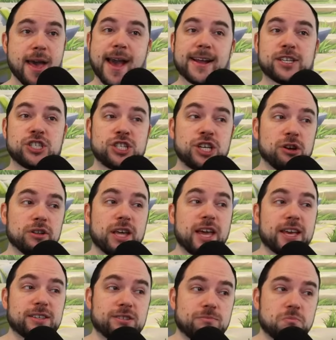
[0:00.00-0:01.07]
And shielding
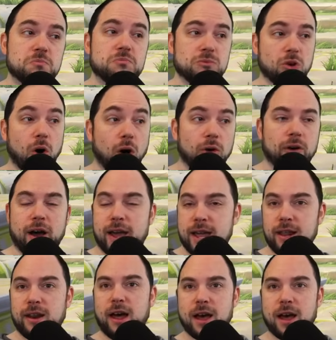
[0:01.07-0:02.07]
is all right.